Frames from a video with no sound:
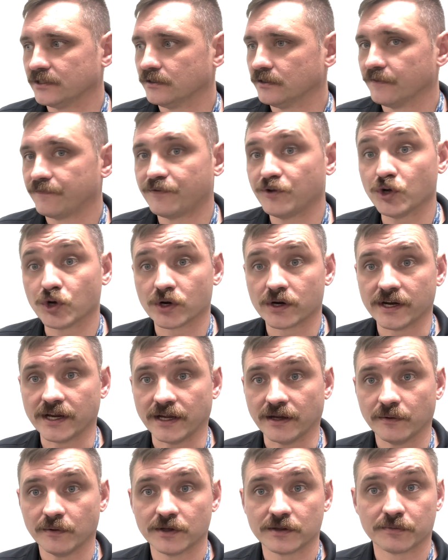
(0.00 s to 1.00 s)

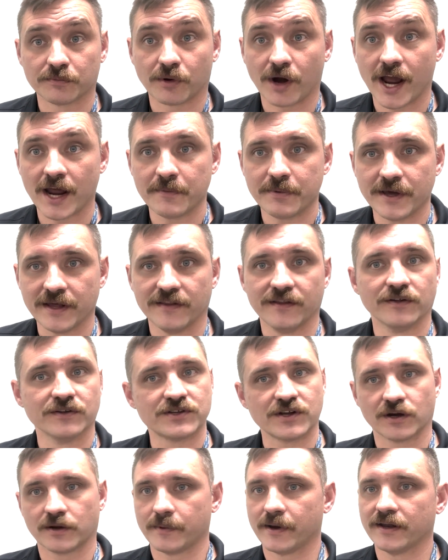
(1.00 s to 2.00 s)
Fury with Brad Pitt, they'll
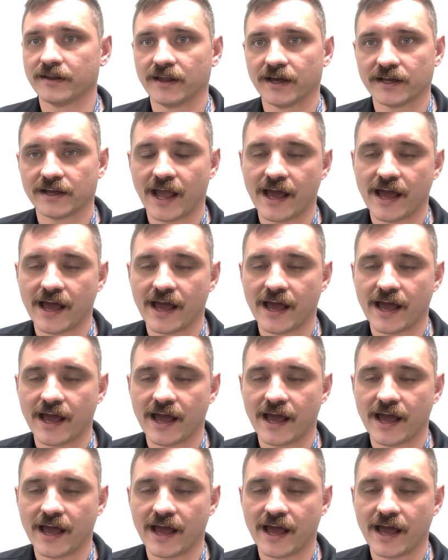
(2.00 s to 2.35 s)
talk about like